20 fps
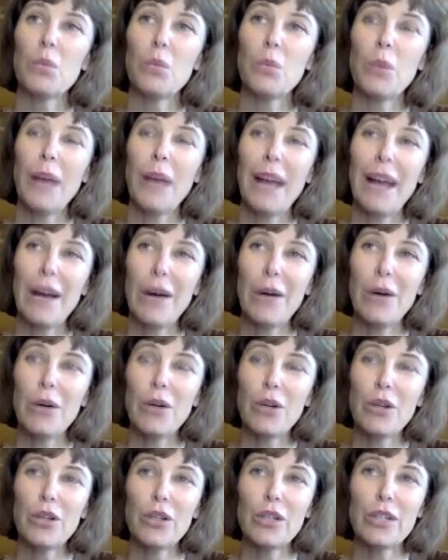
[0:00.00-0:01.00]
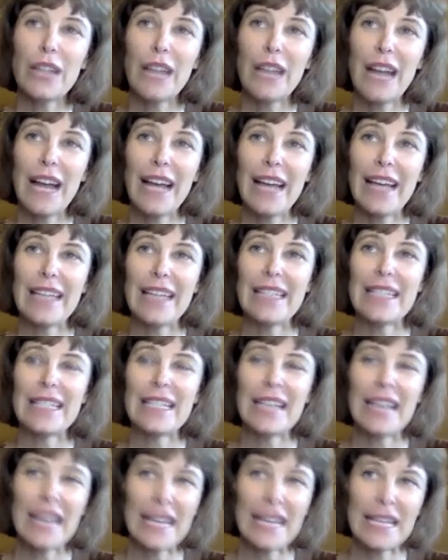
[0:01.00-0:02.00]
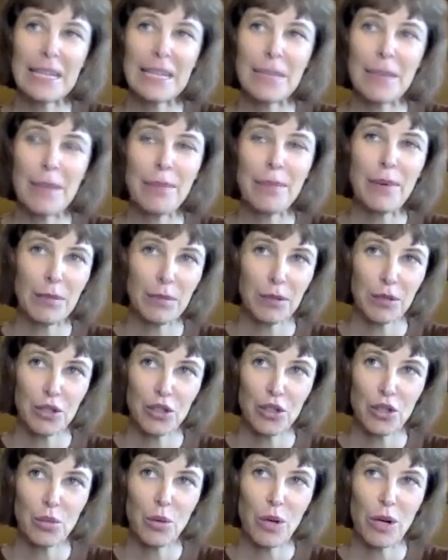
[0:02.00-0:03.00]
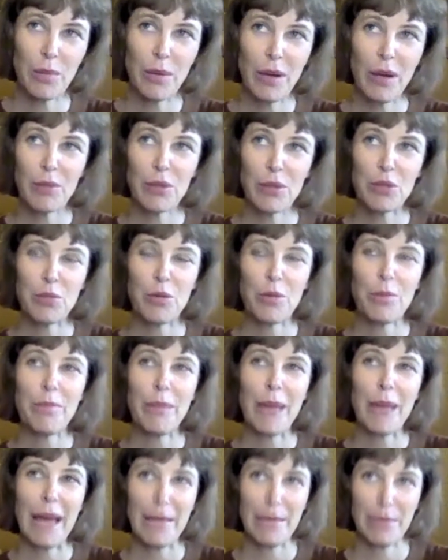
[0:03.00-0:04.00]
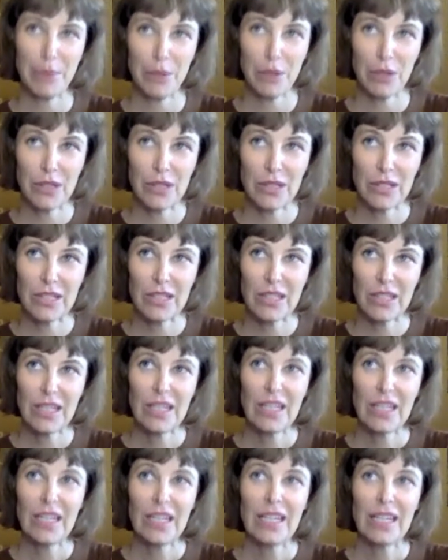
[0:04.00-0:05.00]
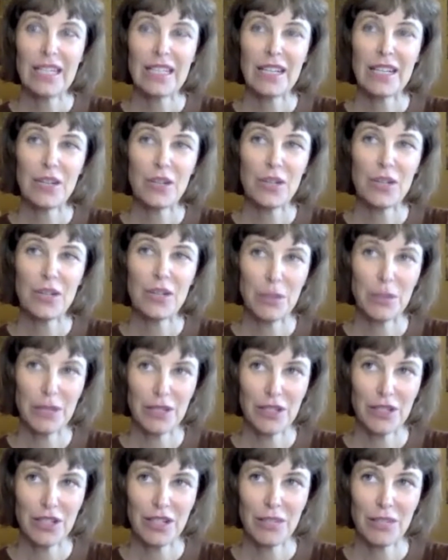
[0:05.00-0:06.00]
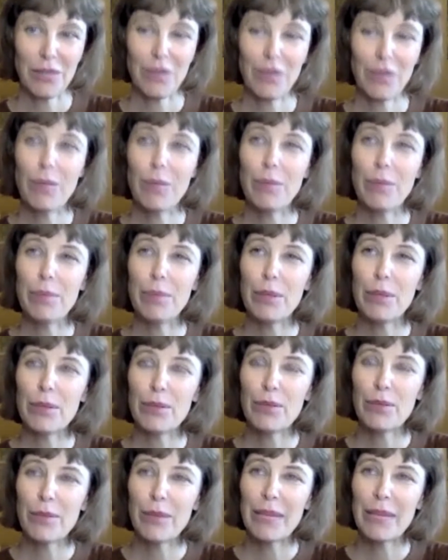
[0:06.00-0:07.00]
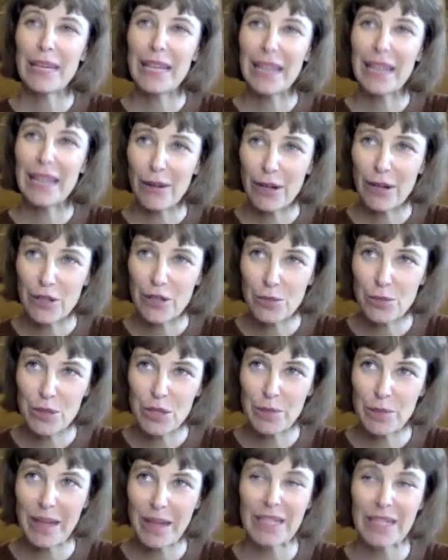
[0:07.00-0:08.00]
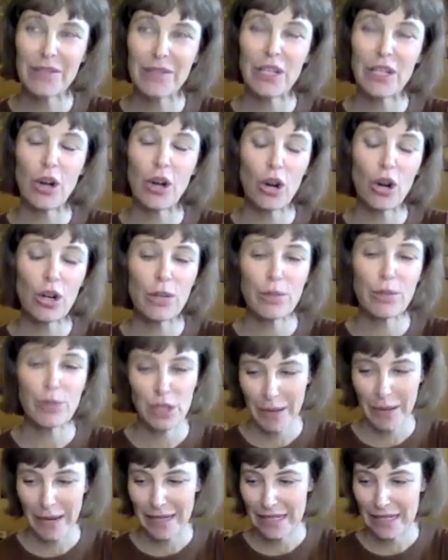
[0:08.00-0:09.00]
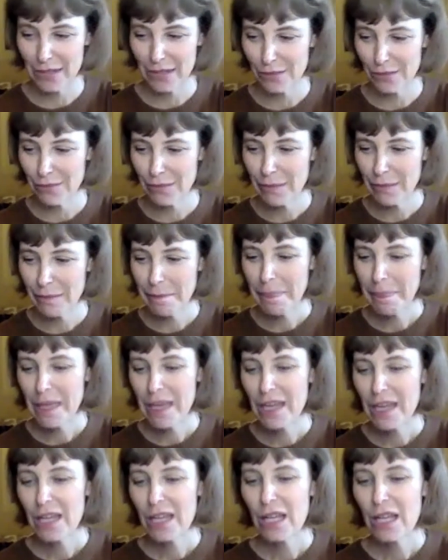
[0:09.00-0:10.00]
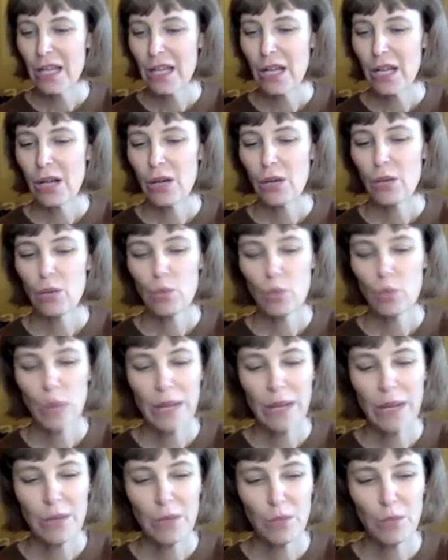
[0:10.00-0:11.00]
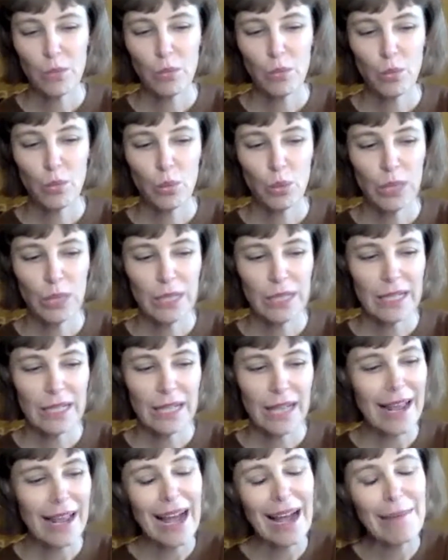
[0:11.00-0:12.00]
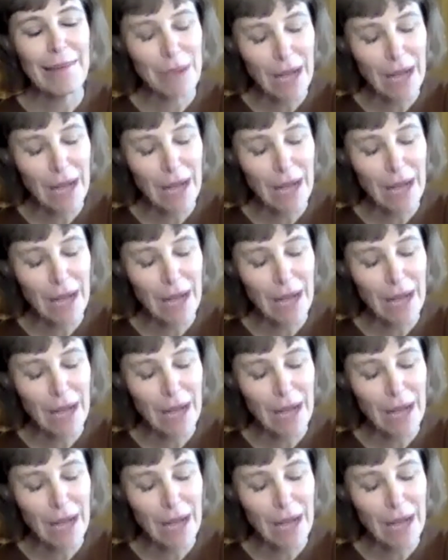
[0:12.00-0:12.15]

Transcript: how could I entice my publisher to want to publish more Bat books? Is an interesting question. But from a from a character perspective and an art perspective, what would I, am